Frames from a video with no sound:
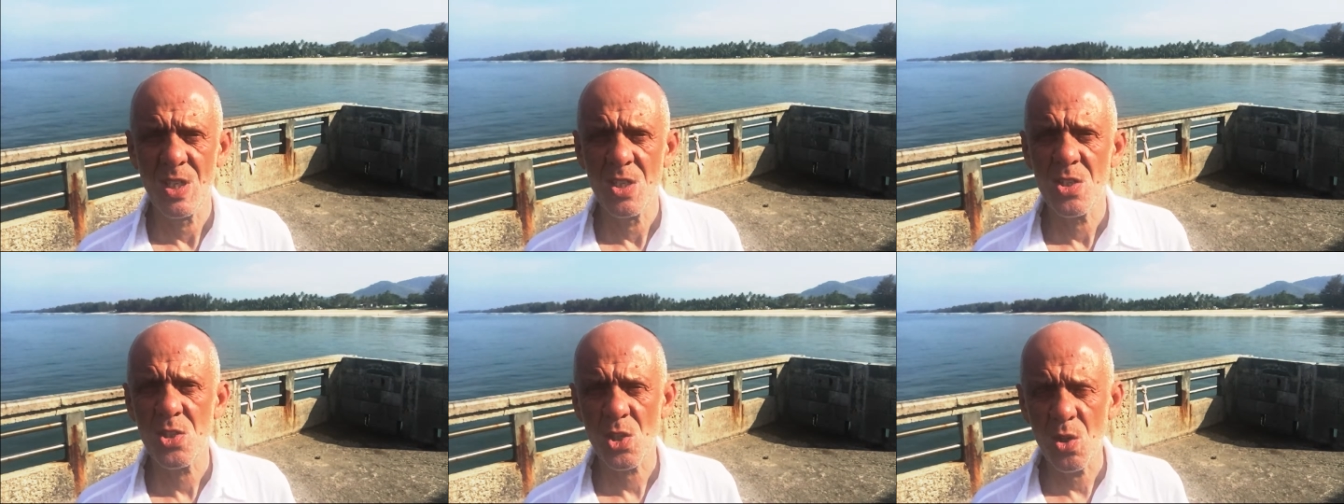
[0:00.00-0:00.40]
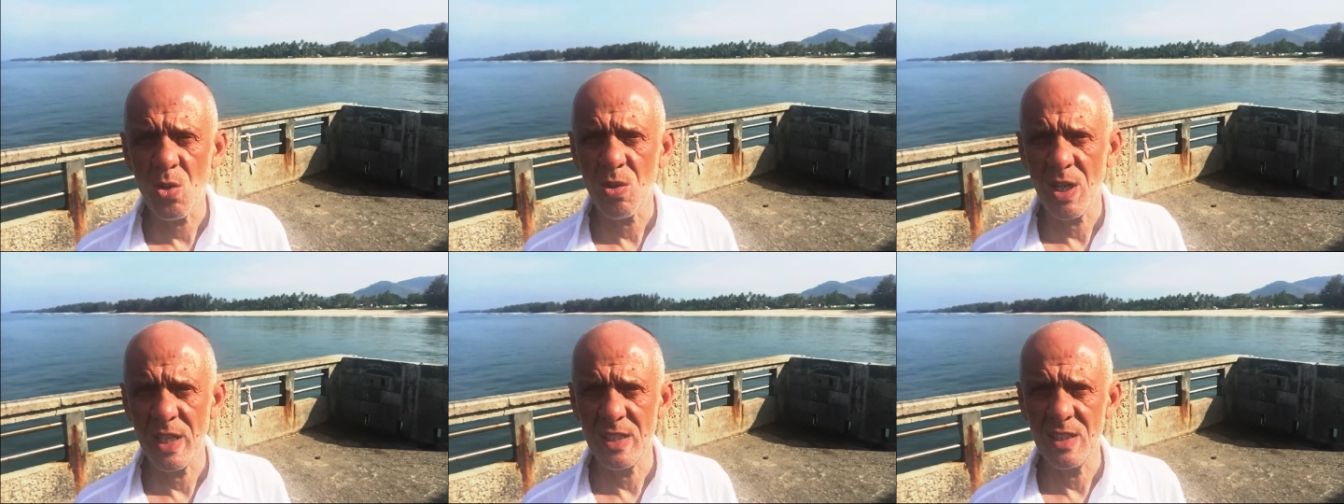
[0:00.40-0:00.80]

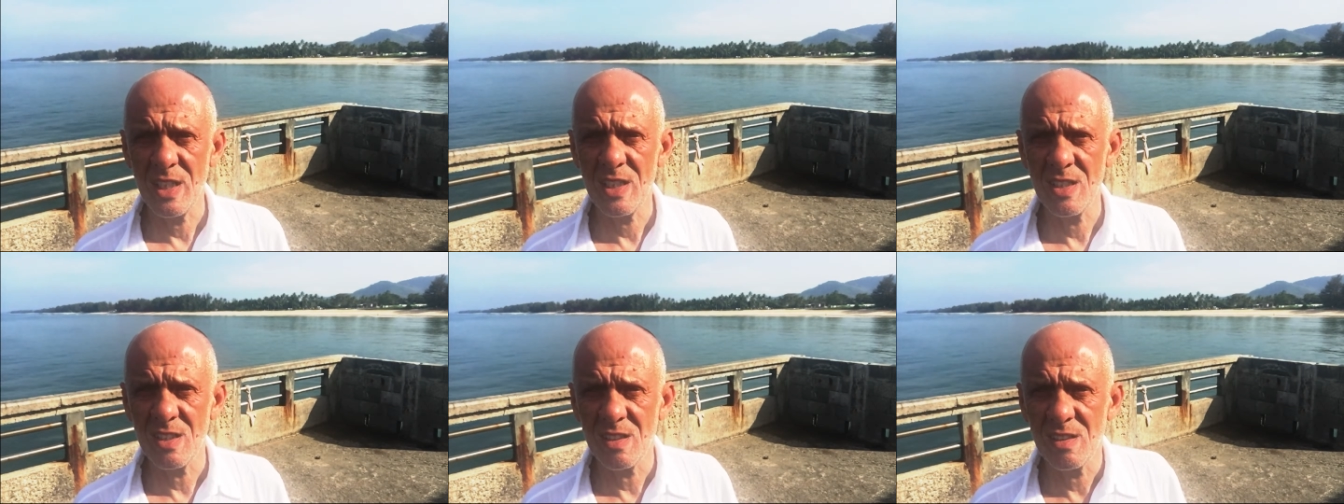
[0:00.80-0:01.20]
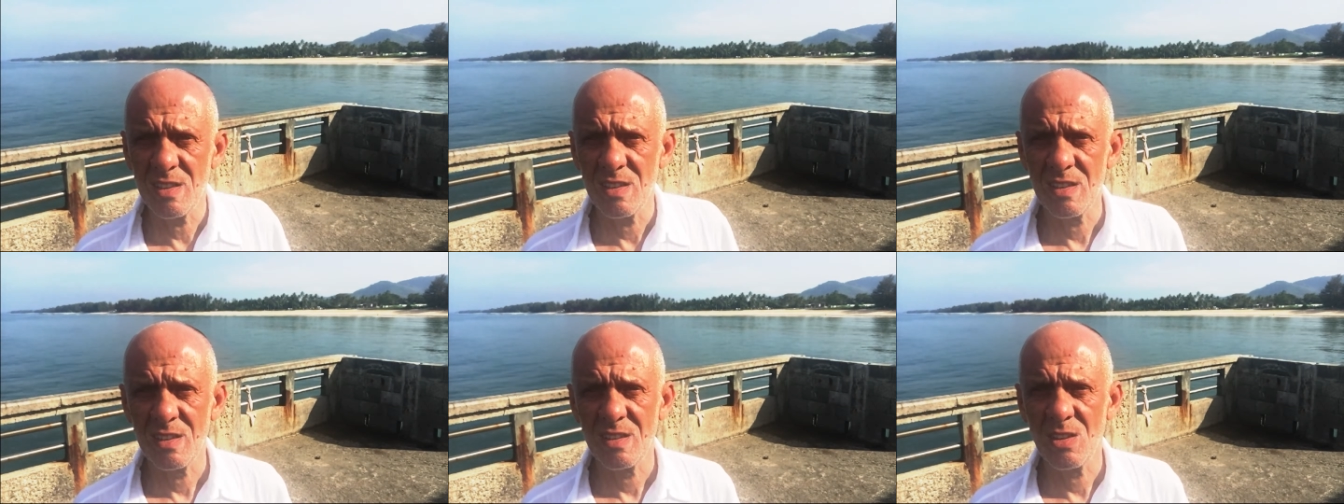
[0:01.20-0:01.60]
So I did
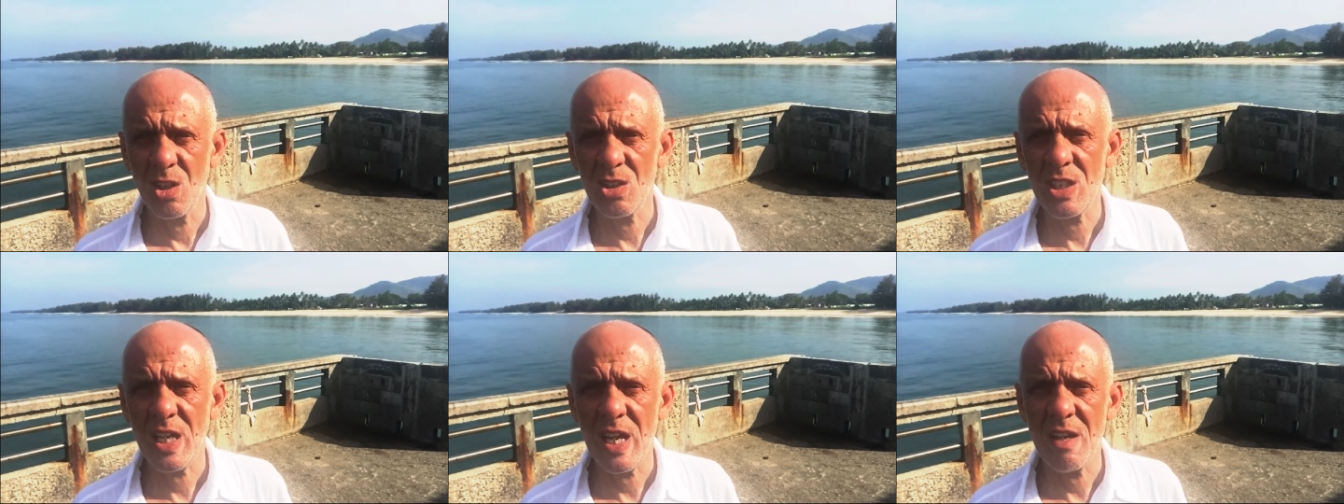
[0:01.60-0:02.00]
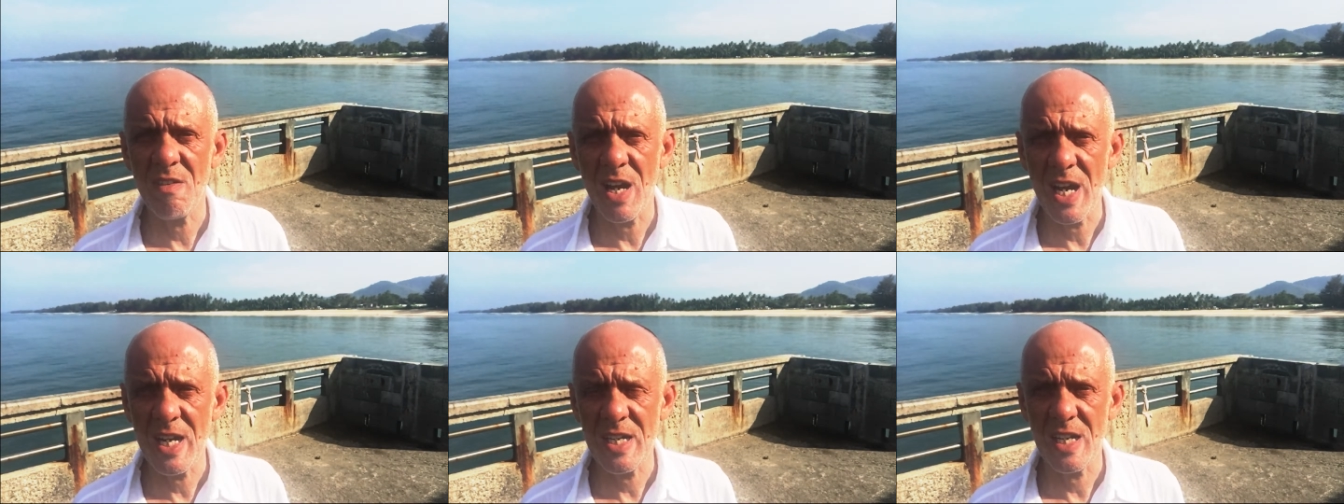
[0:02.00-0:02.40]
not have
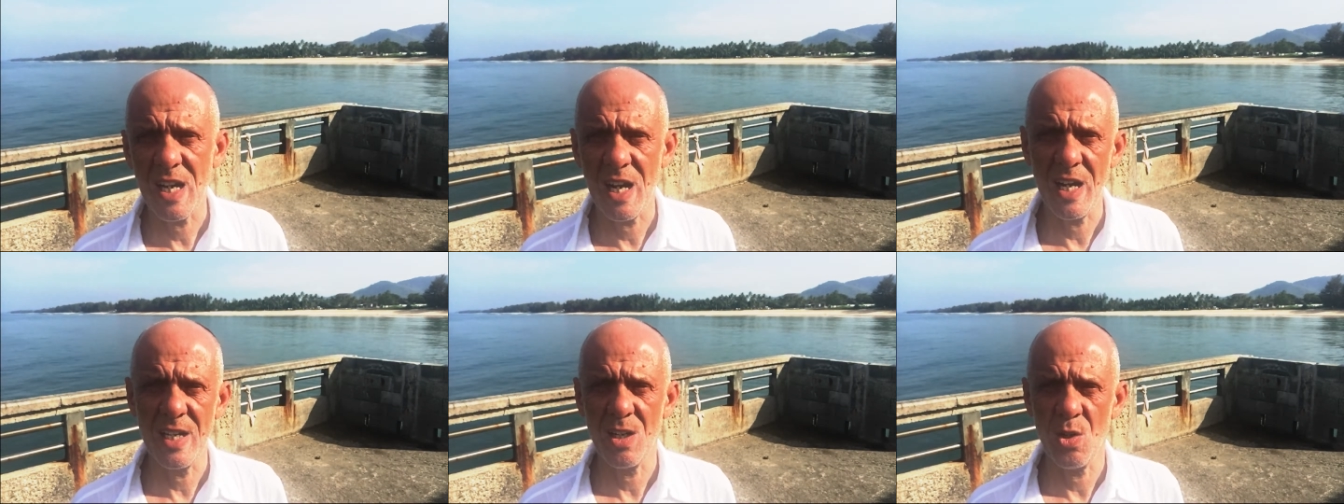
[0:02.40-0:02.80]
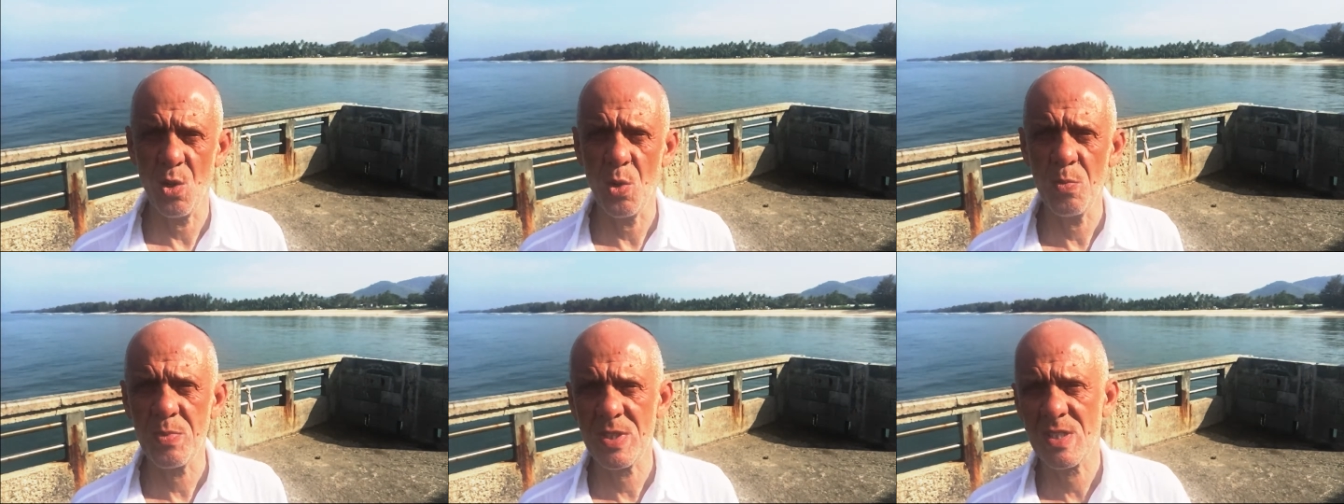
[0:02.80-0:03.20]
any high
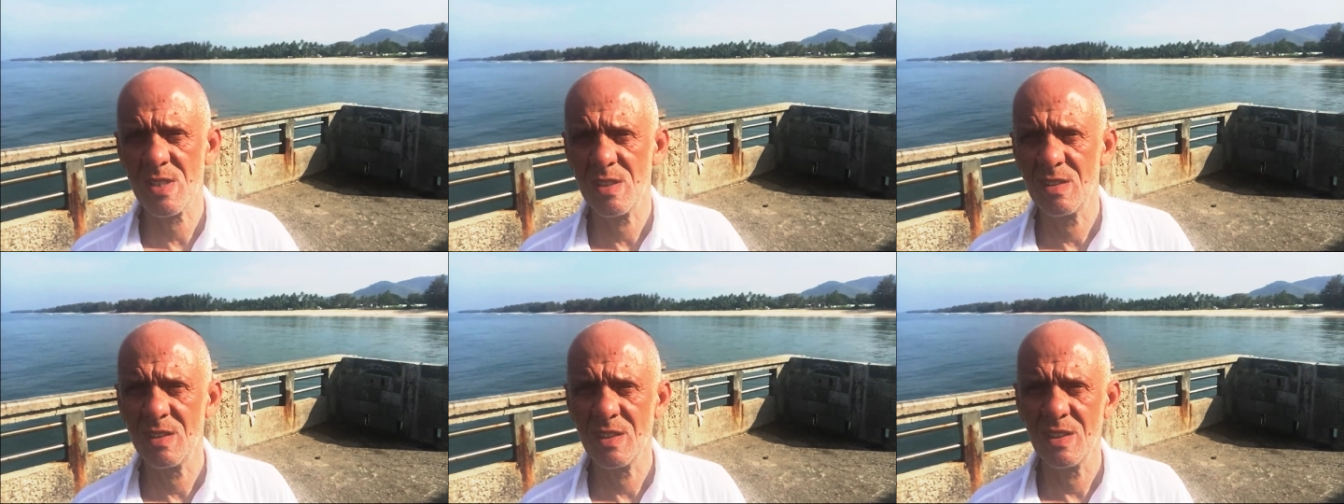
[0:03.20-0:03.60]
hopes